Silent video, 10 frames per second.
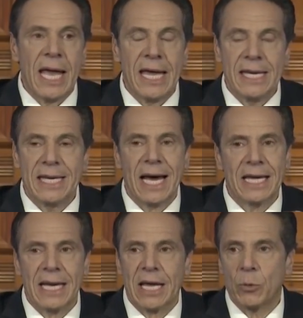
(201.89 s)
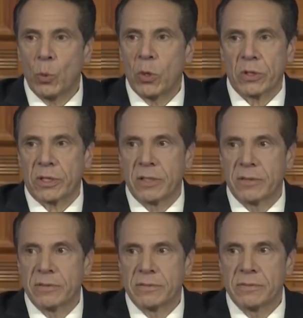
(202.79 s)
and not at work,
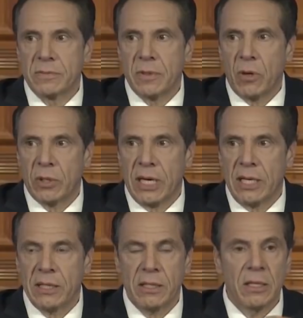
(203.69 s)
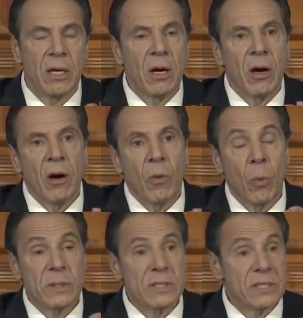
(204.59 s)
okay?
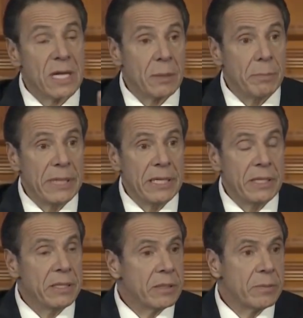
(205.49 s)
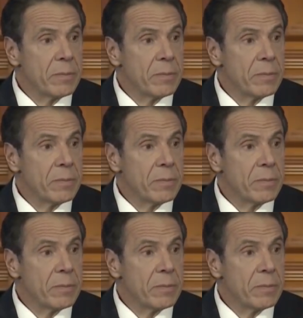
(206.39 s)
What does that mean?